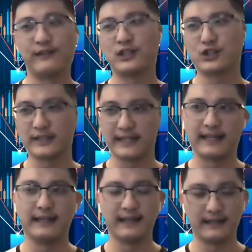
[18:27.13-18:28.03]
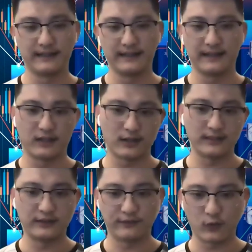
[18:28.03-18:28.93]
Eventually I got
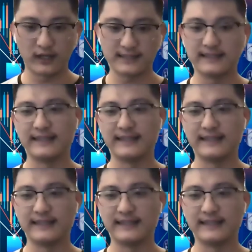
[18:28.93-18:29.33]
into Forex,